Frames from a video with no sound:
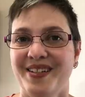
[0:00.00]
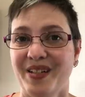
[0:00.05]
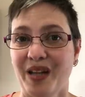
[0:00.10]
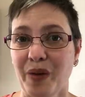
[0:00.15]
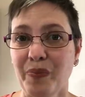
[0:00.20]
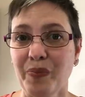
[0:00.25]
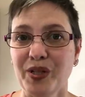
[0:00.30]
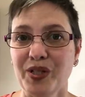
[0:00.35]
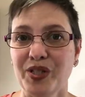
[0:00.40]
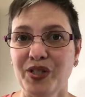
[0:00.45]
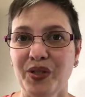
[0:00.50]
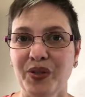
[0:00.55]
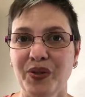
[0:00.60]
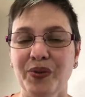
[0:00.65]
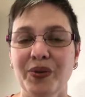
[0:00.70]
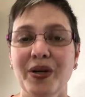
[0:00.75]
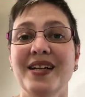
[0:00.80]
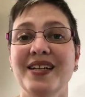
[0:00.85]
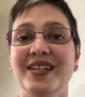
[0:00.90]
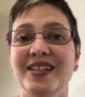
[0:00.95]
Number two,
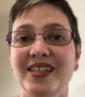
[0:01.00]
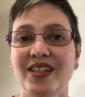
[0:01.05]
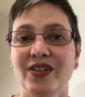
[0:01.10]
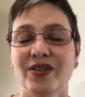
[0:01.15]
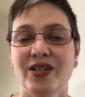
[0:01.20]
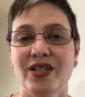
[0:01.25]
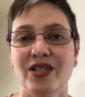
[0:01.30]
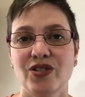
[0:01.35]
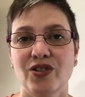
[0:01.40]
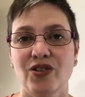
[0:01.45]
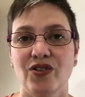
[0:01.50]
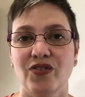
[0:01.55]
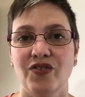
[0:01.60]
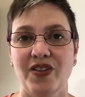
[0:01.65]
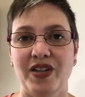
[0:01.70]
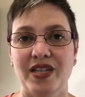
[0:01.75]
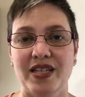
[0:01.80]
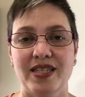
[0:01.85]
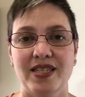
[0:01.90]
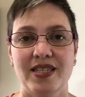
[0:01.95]
clear a
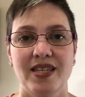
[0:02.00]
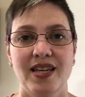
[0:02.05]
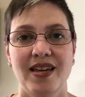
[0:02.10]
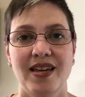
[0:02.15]
surface.